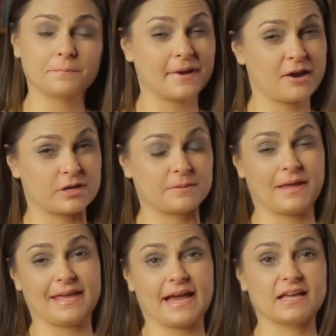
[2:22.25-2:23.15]
Marianne
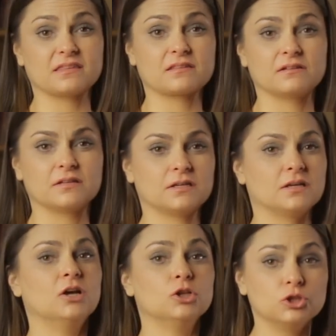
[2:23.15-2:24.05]
may ask.
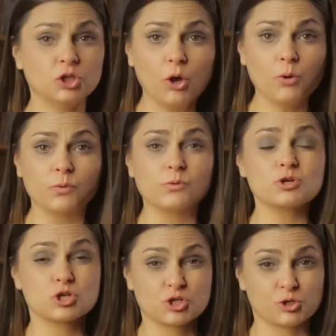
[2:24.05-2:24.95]
No,
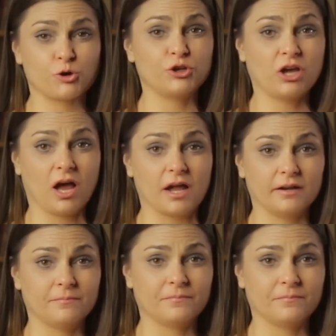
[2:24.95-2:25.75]
sure not.